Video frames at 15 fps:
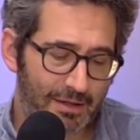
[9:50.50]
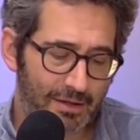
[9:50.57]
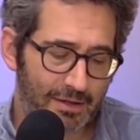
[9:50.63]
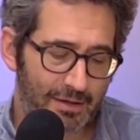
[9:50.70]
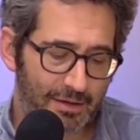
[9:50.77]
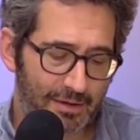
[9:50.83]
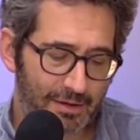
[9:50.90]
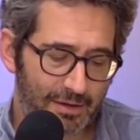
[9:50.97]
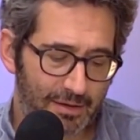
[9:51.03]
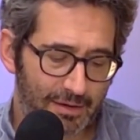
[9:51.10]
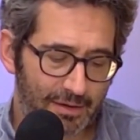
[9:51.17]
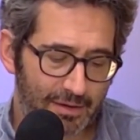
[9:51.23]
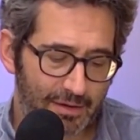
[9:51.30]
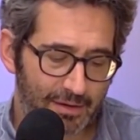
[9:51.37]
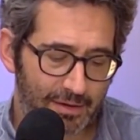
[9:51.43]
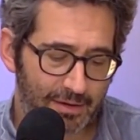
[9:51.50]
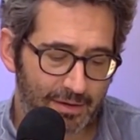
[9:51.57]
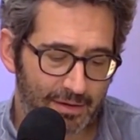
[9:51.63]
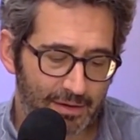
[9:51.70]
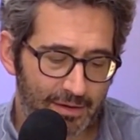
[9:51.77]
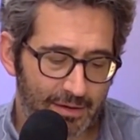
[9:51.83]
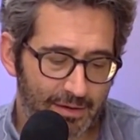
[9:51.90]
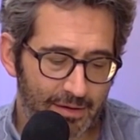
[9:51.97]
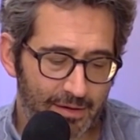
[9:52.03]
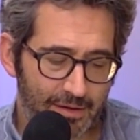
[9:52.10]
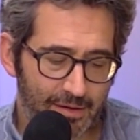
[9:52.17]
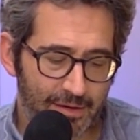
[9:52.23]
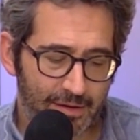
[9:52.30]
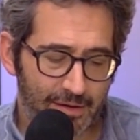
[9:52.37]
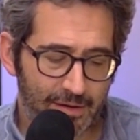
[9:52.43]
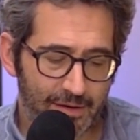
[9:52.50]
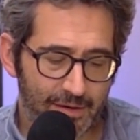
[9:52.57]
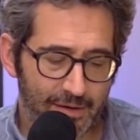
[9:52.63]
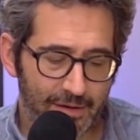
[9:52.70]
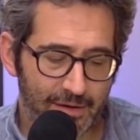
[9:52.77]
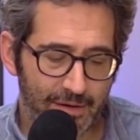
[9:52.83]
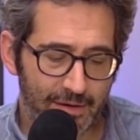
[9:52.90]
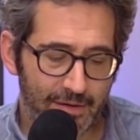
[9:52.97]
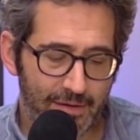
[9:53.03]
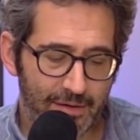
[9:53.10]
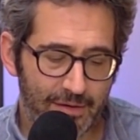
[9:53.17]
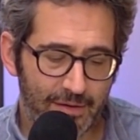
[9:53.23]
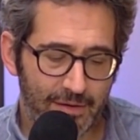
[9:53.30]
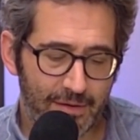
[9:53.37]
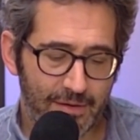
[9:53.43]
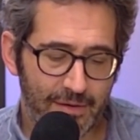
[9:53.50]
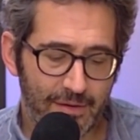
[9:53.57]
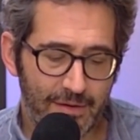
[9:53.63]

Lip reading: Nobody speaks.